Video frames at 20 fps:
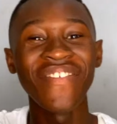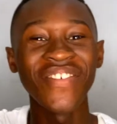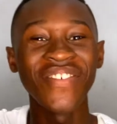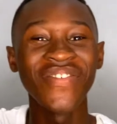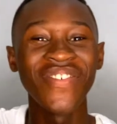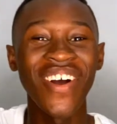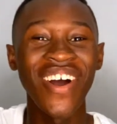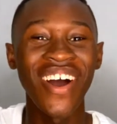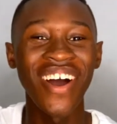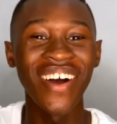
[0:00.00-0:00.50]

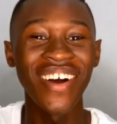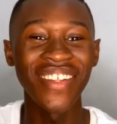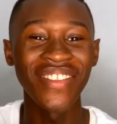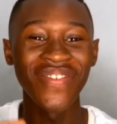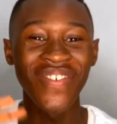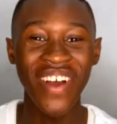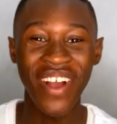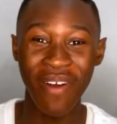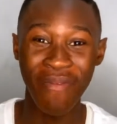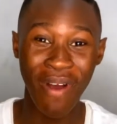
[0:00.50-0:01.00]
everyone,
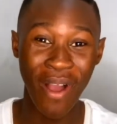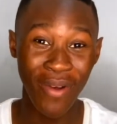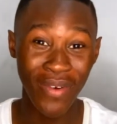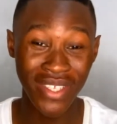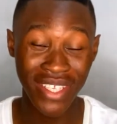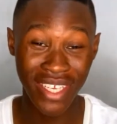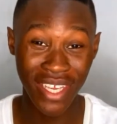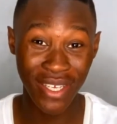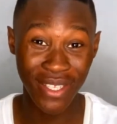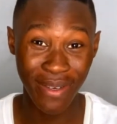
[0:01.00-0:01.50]
welcome back once
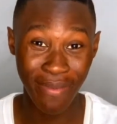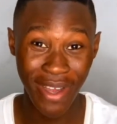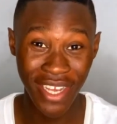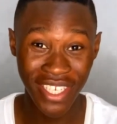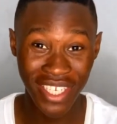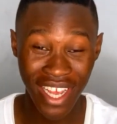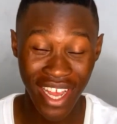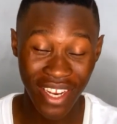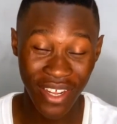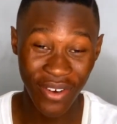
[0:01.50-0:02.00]
again to my
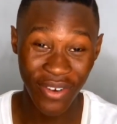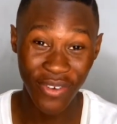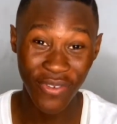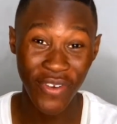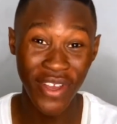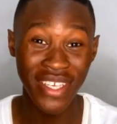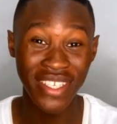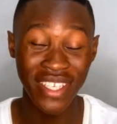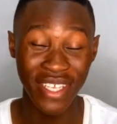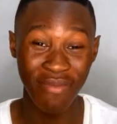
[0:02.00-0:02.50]
channel. If you are
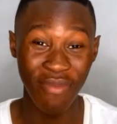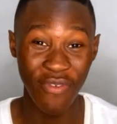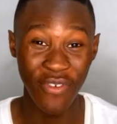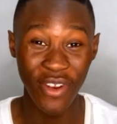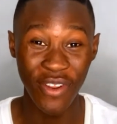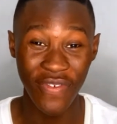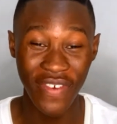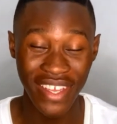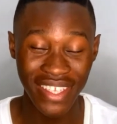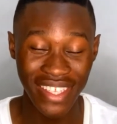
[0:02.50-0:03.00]
seeing me for the
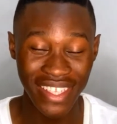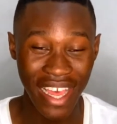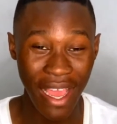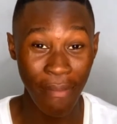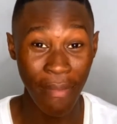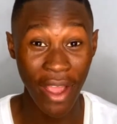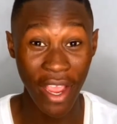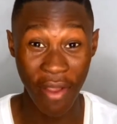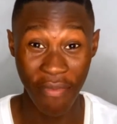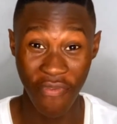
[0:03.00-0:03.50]
first time,
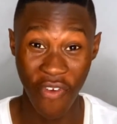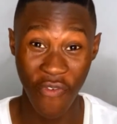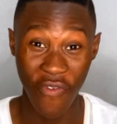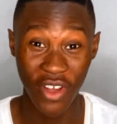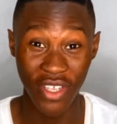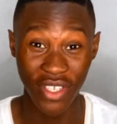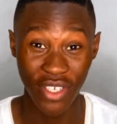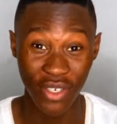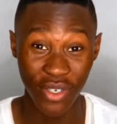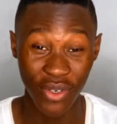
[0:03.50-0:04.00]
I am
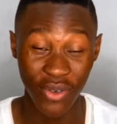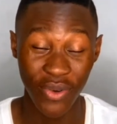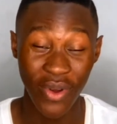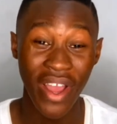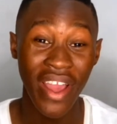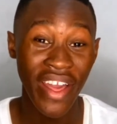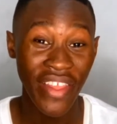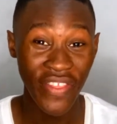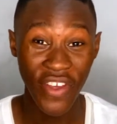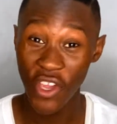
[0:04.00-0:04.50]
Fatako.
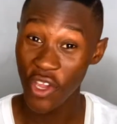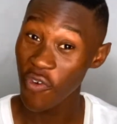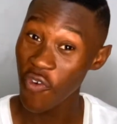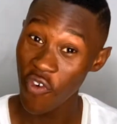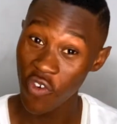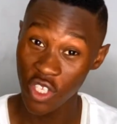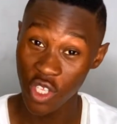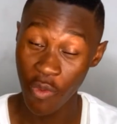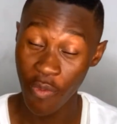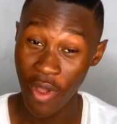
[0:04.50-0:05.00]
Thank you for
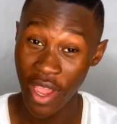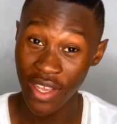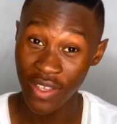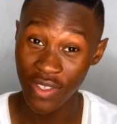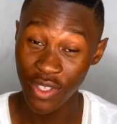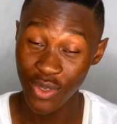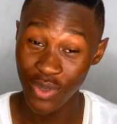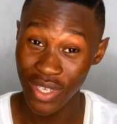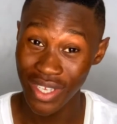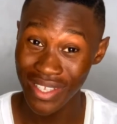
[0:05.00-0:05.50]
stopping
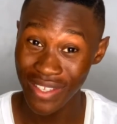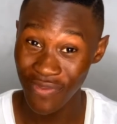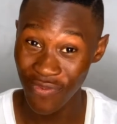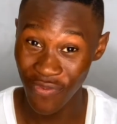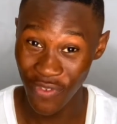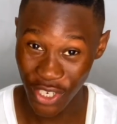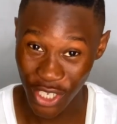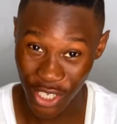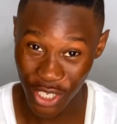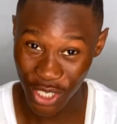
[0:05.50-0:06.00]
today's
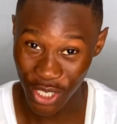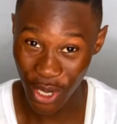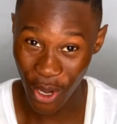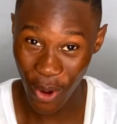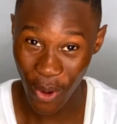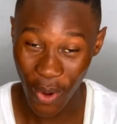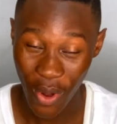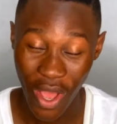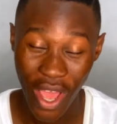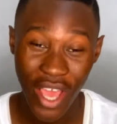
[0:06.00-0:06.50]

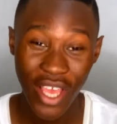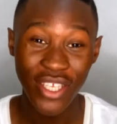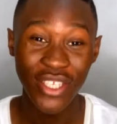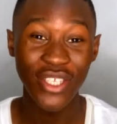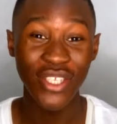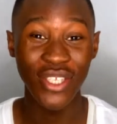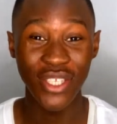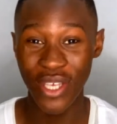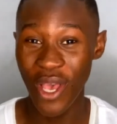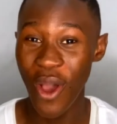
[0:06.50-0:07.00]
video.
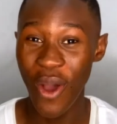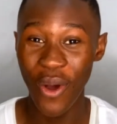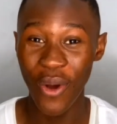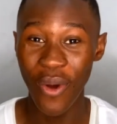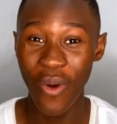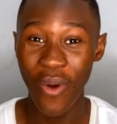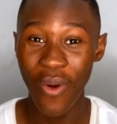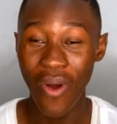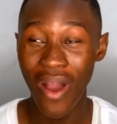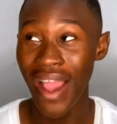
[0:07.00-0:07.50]

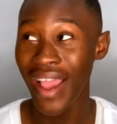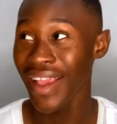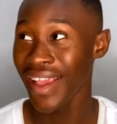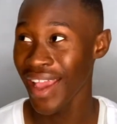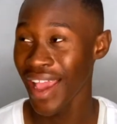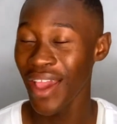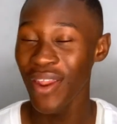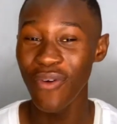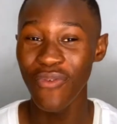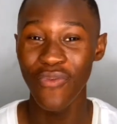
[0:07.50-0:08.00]
So I
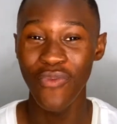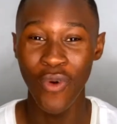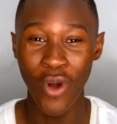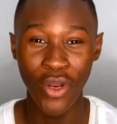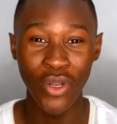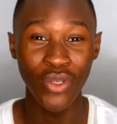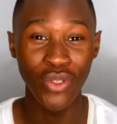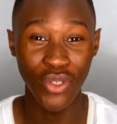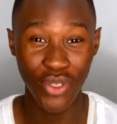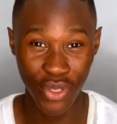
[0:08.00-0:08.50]
kind of
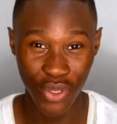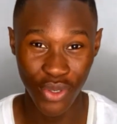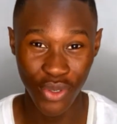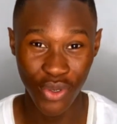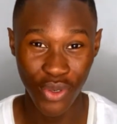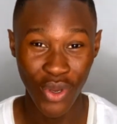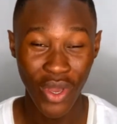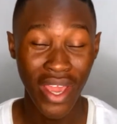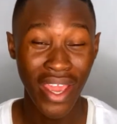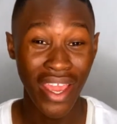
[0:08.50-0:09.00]
want to
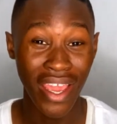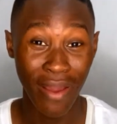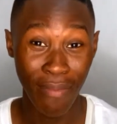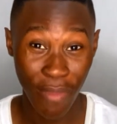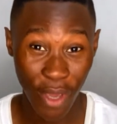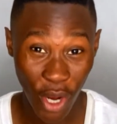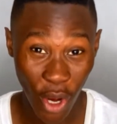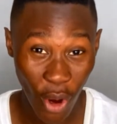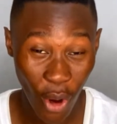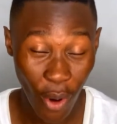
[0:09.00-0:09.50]
do a
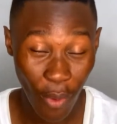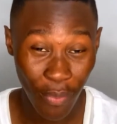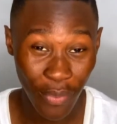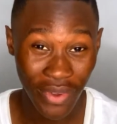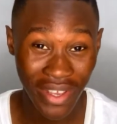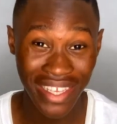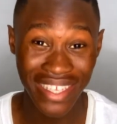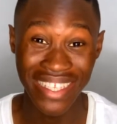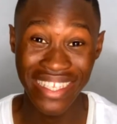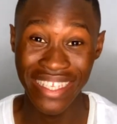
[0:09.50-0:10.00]
makeup
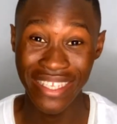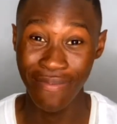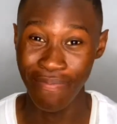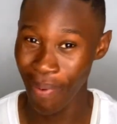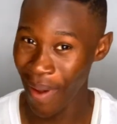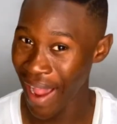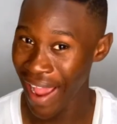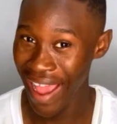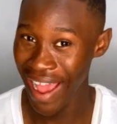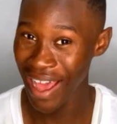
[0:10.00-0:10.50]

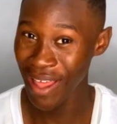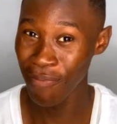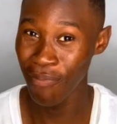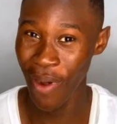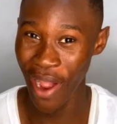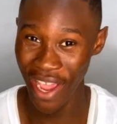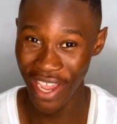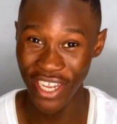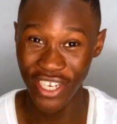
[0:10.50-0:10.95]
inspired by a